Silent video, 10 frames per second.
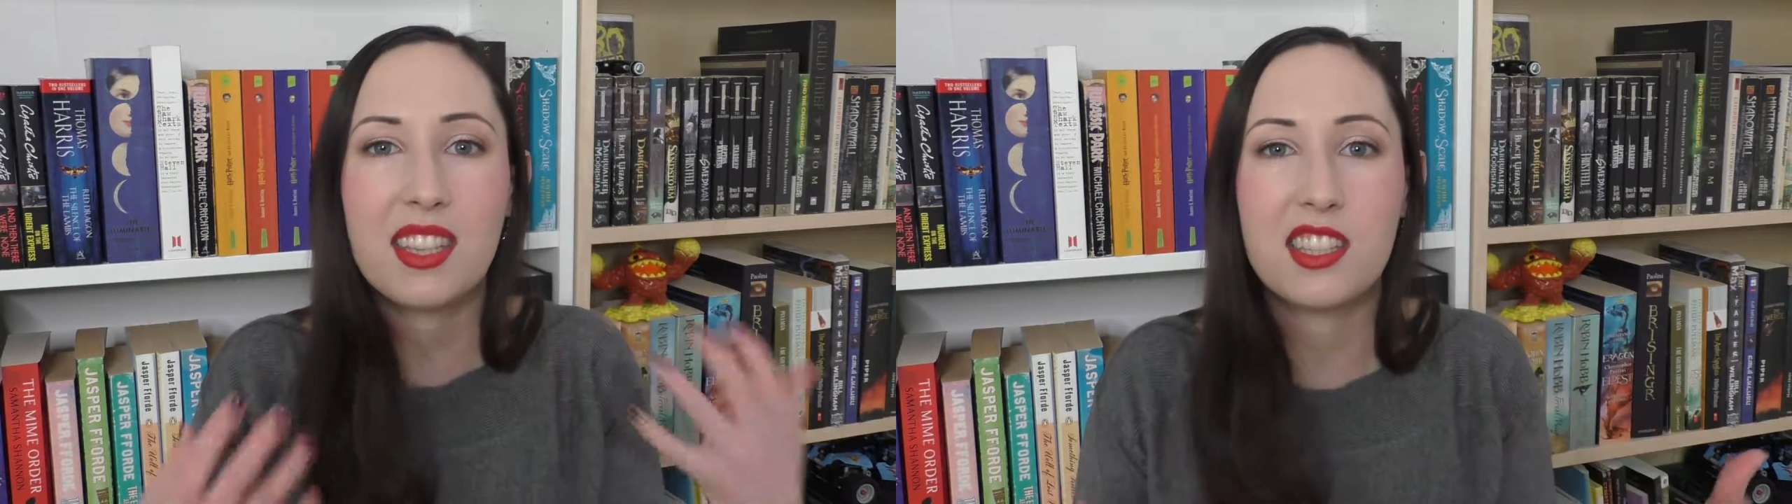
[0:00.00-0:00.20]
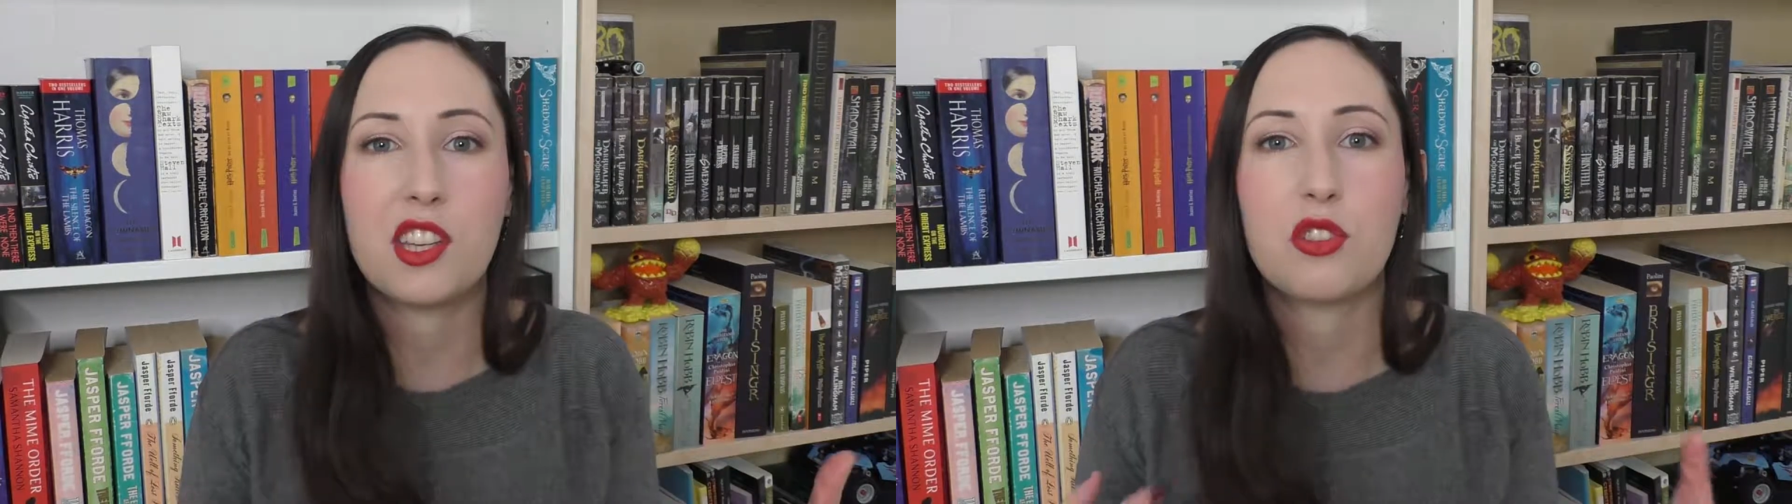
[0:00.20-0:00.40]

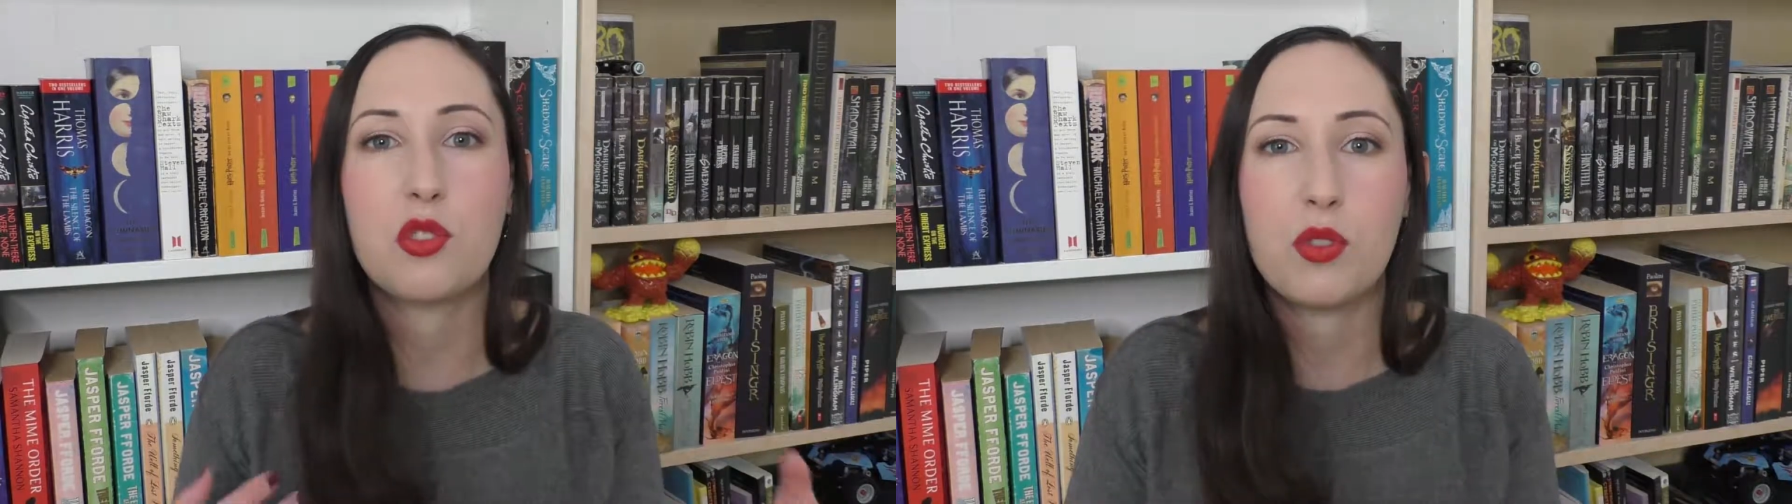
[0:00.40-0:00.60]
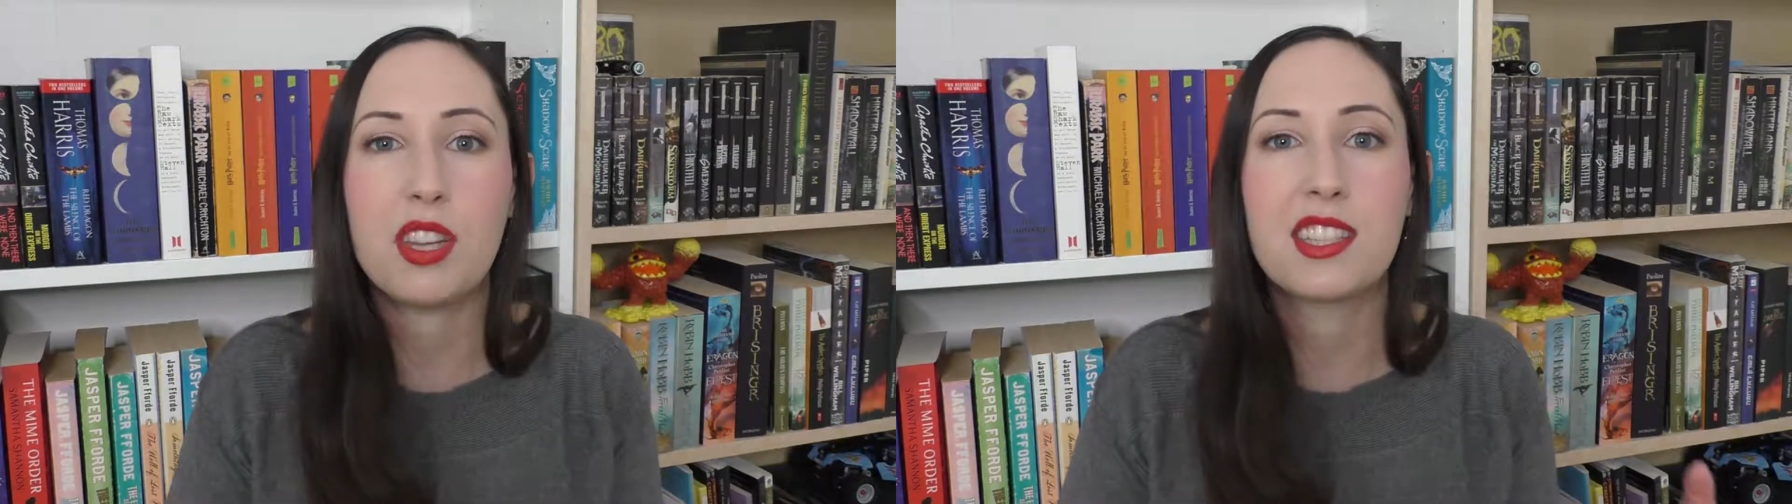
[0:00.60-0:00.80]
easier
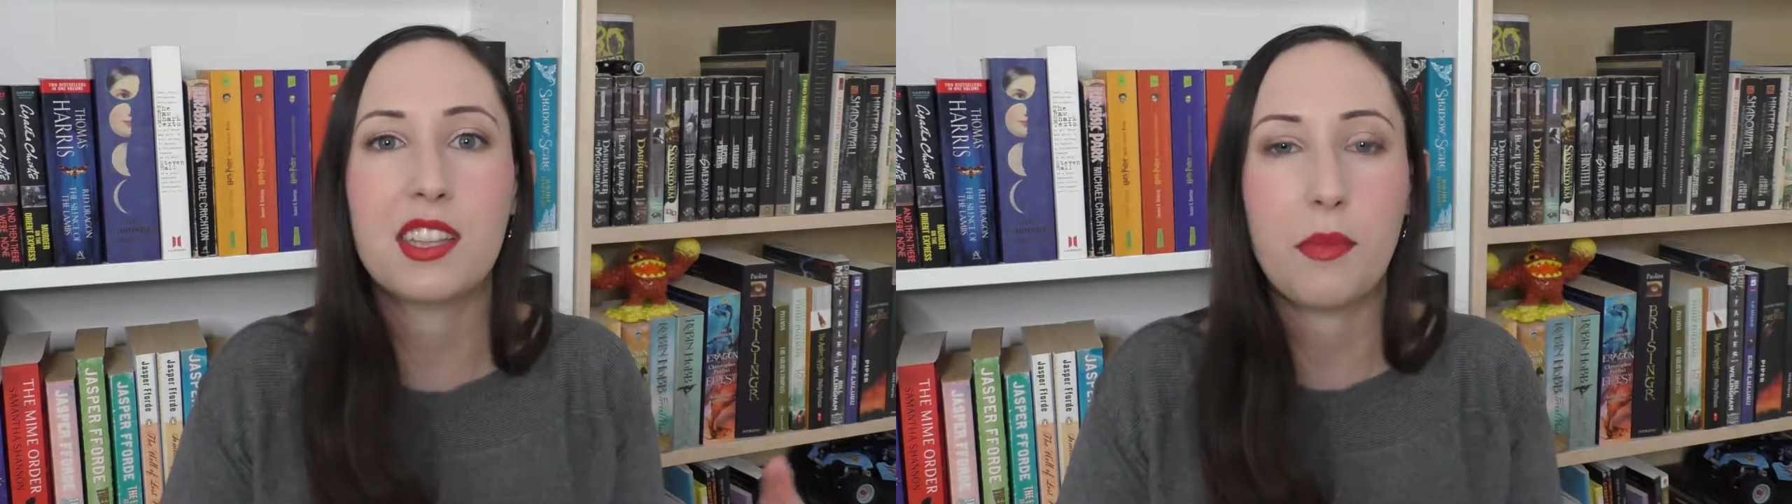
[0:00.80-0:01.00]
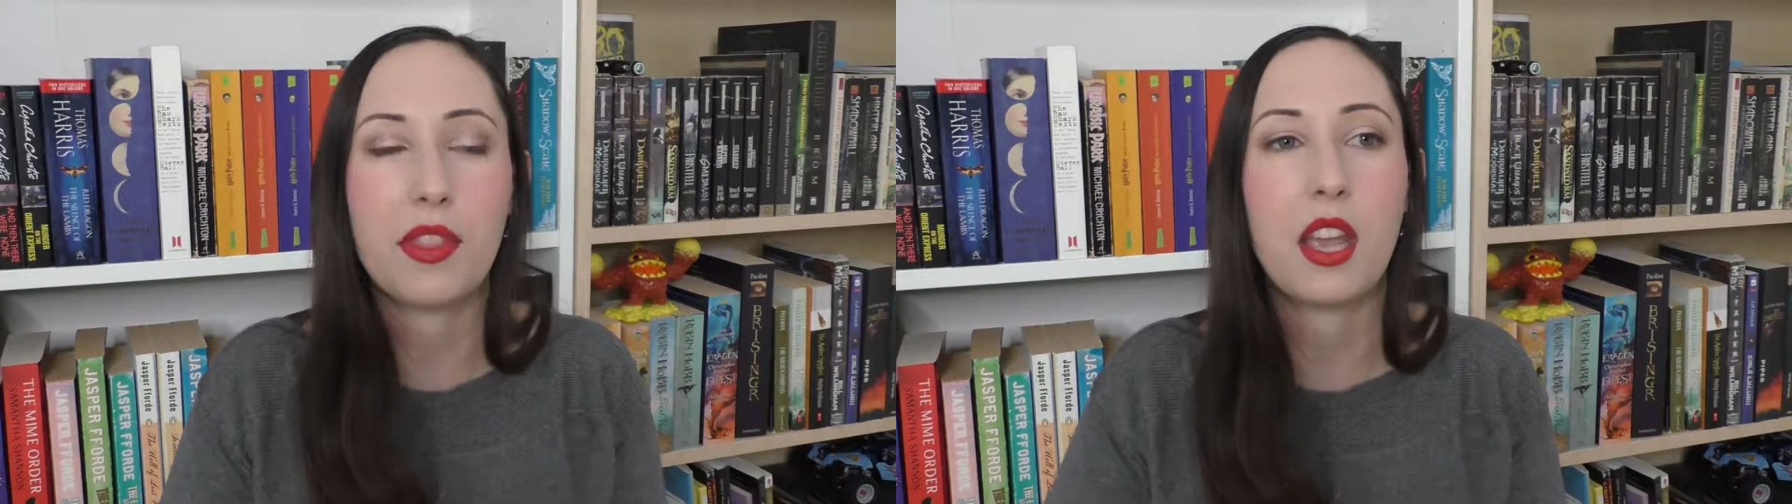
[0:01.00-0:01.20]
to read
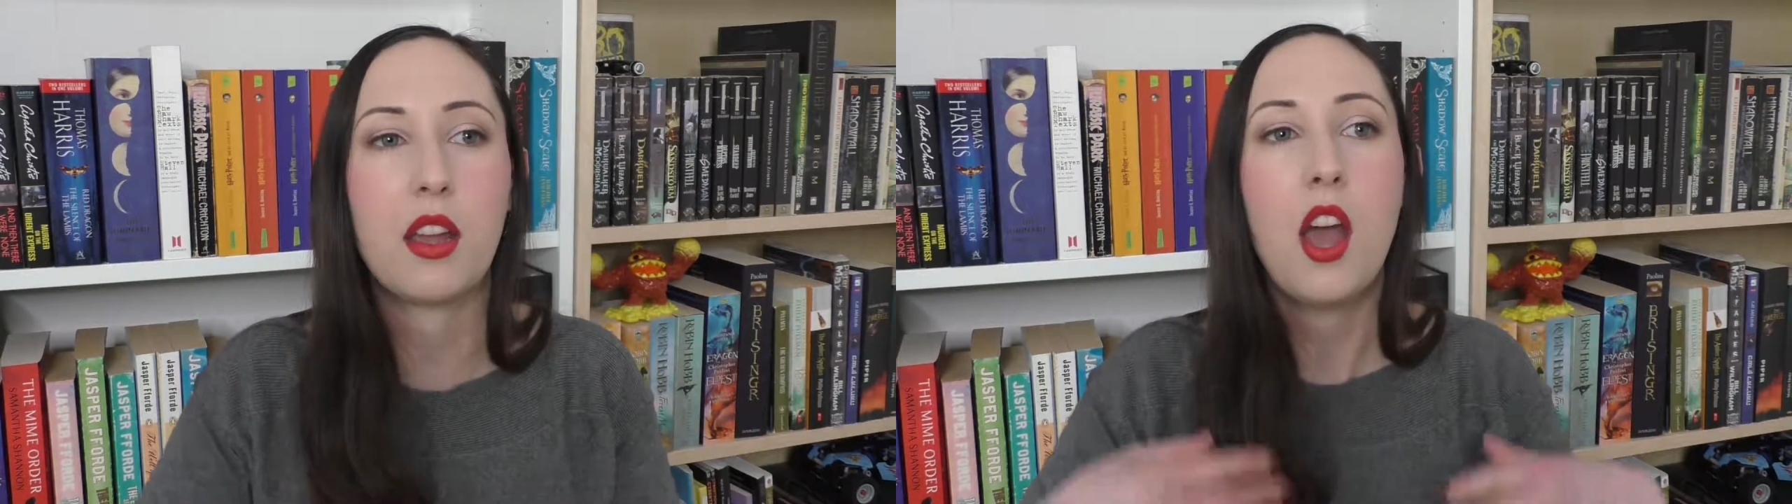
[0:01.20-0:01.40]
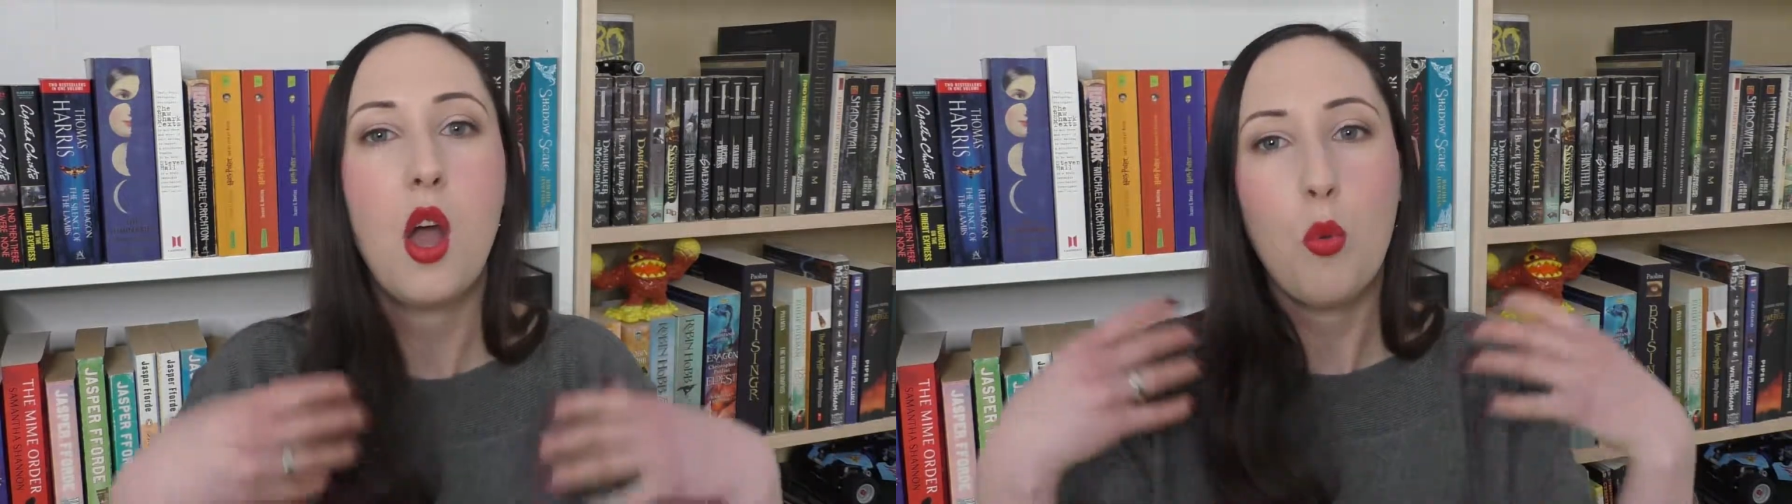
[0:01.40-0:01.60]
something